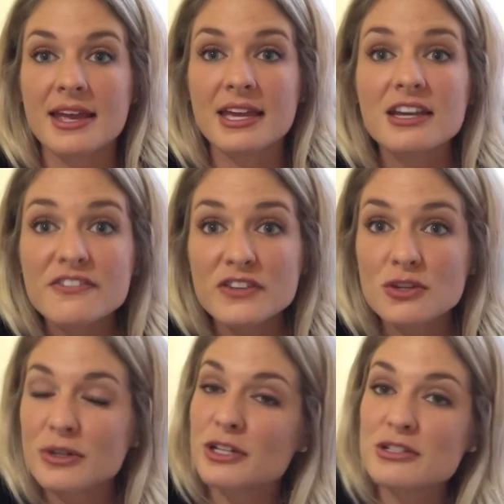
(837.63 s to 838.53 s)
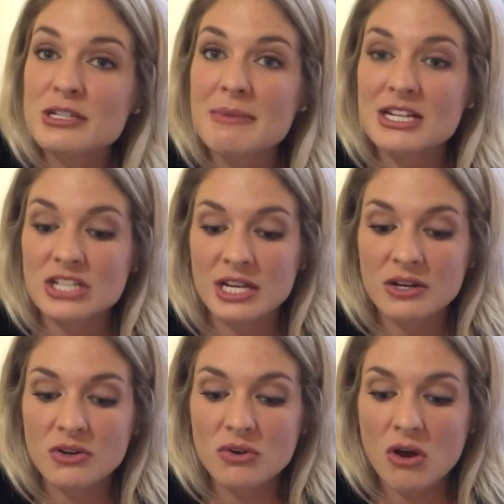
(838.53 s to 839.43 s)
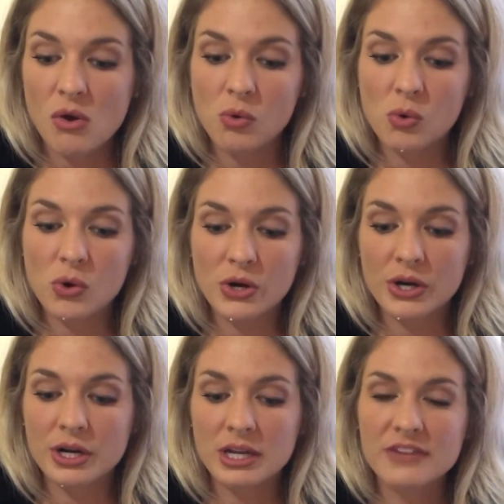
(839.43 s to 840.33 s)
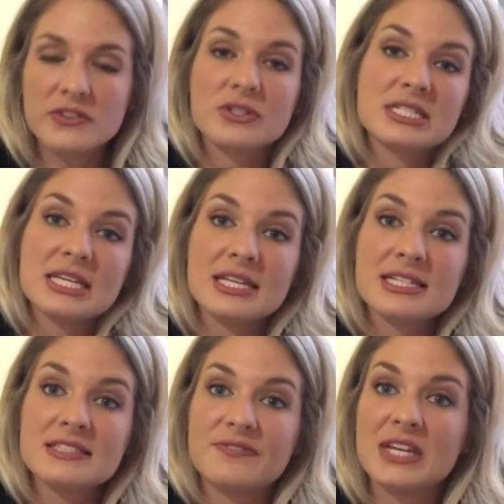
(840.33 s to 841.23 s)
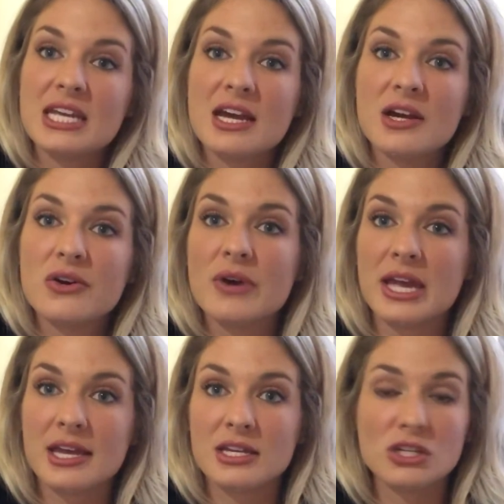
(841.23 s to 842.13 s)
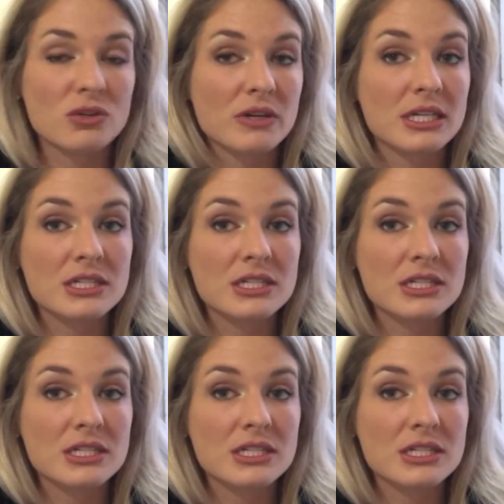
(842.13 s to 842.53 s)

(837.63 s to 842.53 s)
if you are new to my channel, or if you are seeing this video and you are